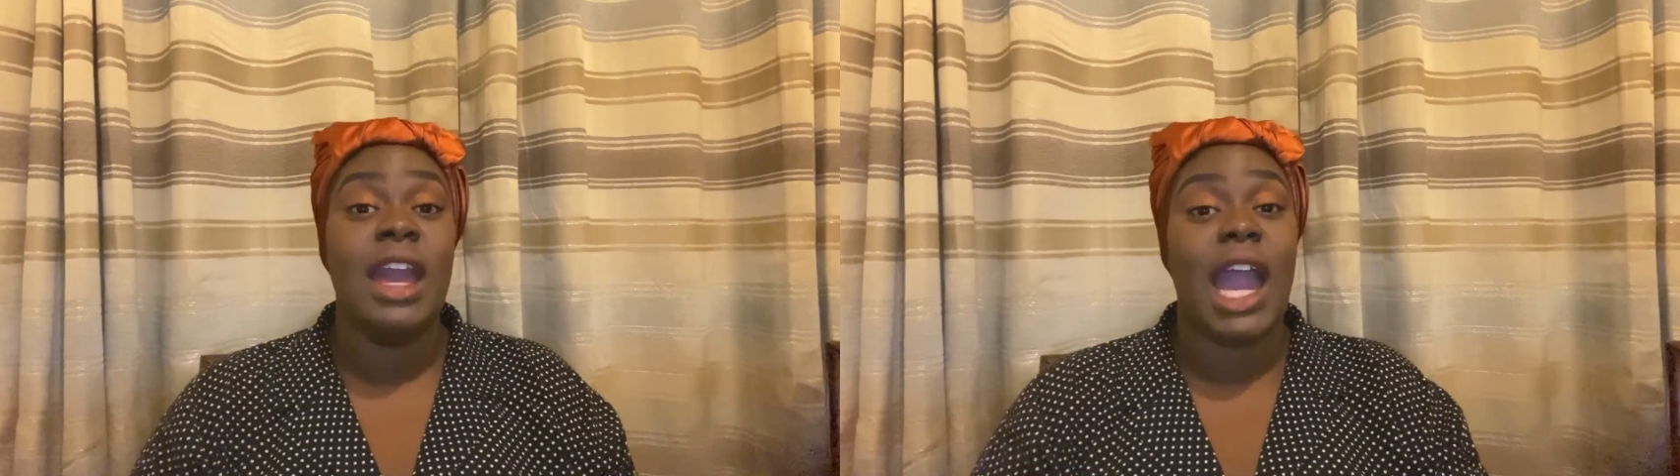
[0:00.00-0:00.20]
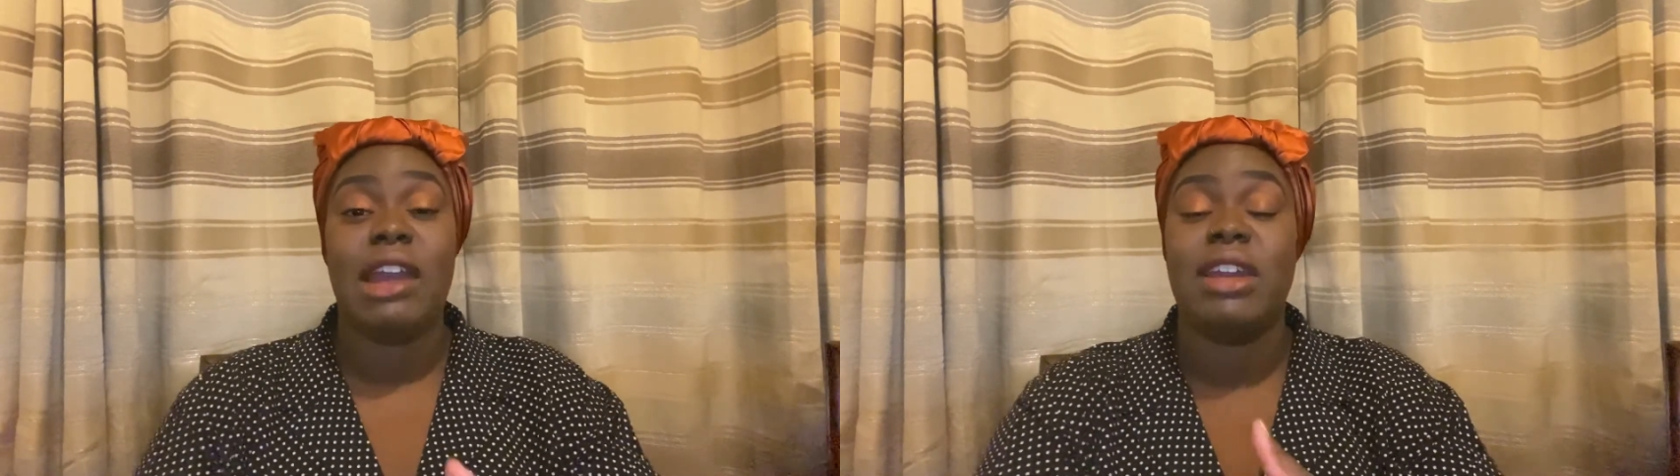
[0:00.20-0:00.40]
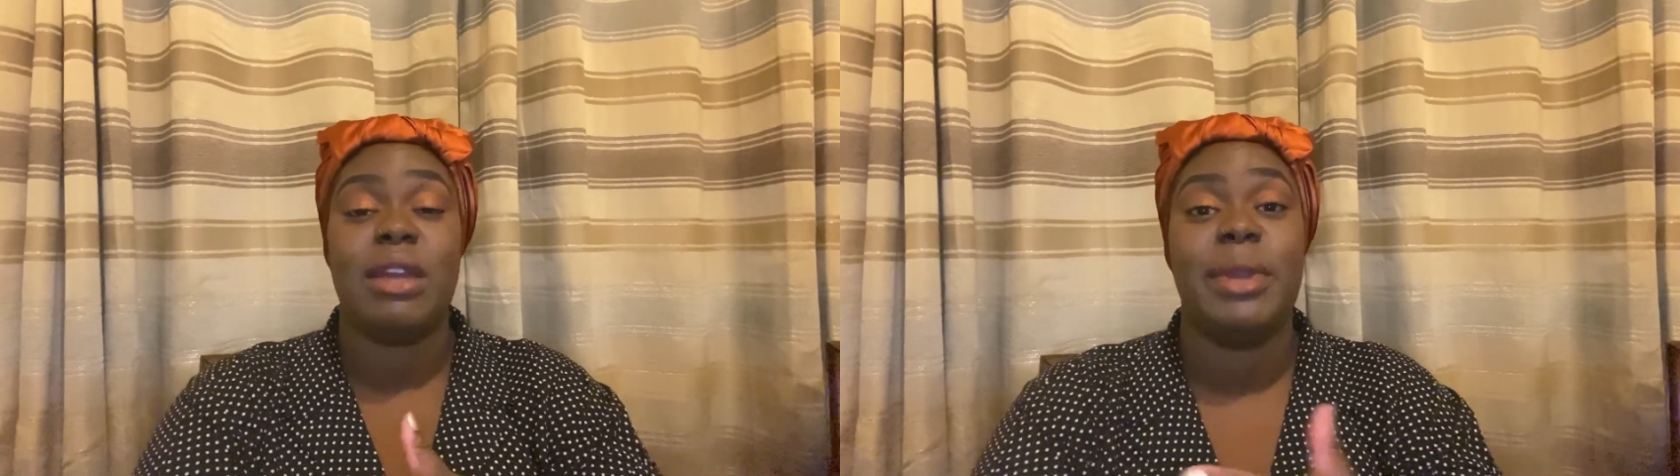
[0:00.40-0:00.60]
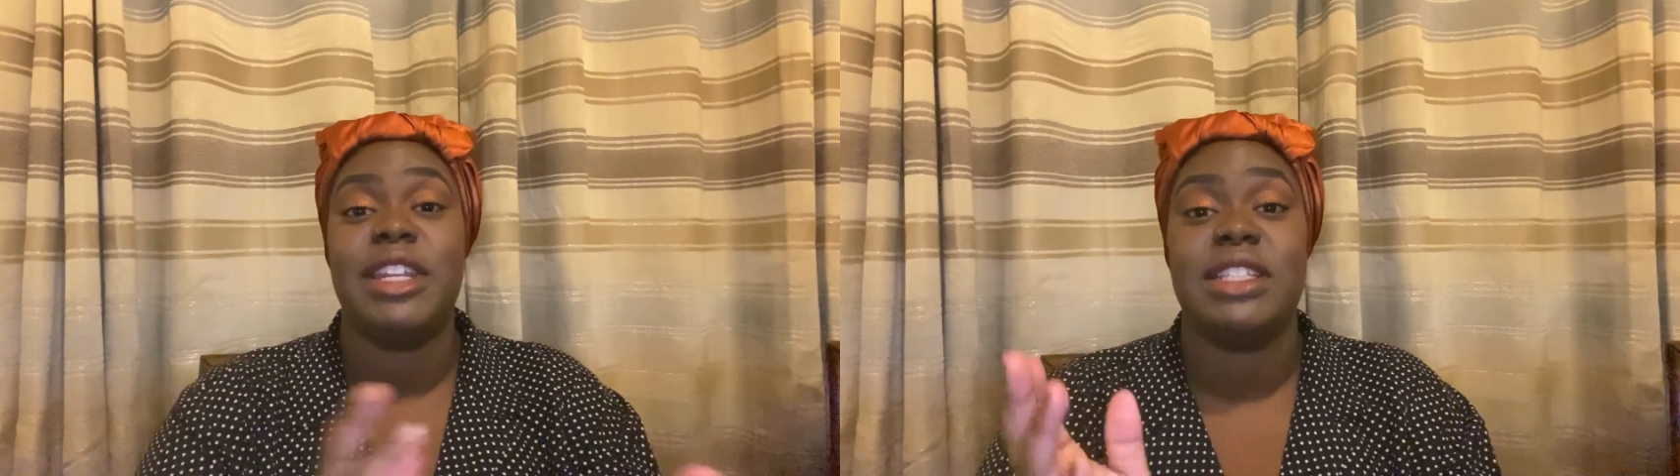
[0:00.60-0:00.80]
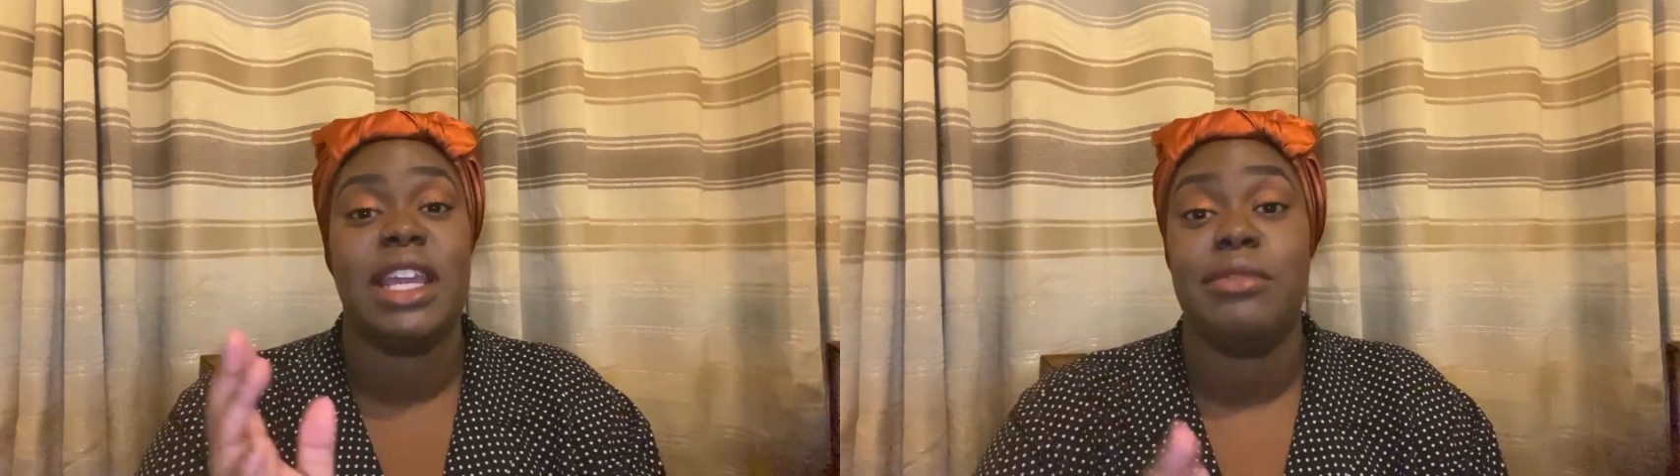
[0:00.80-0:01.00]
I recommend
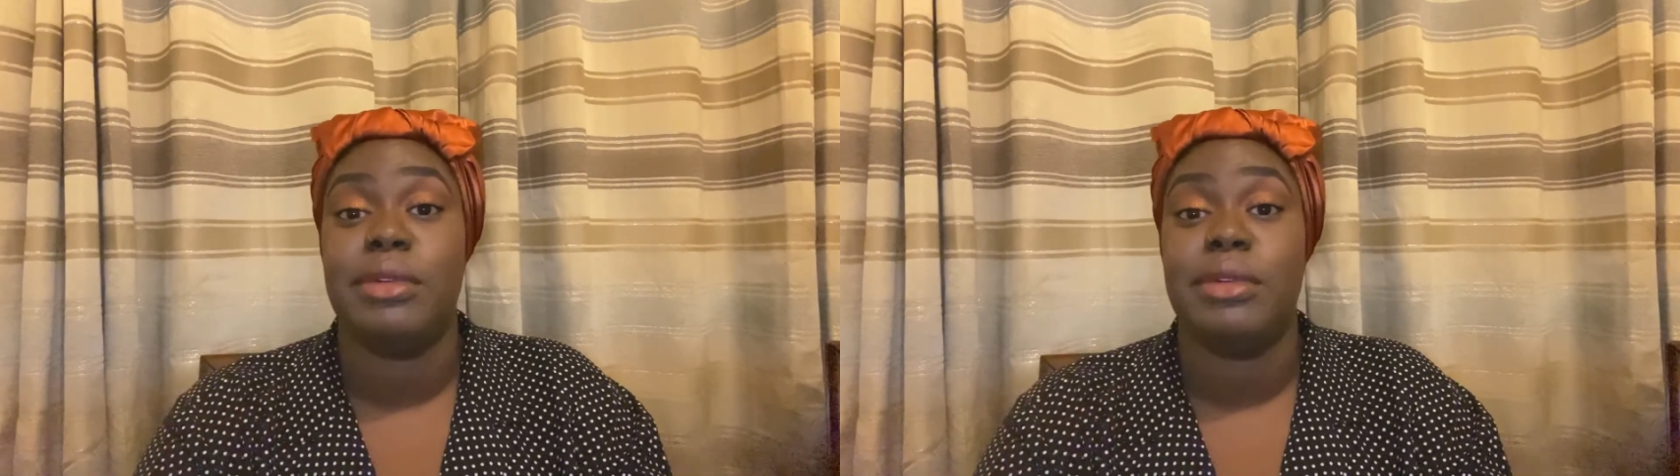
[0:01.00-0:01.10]
it to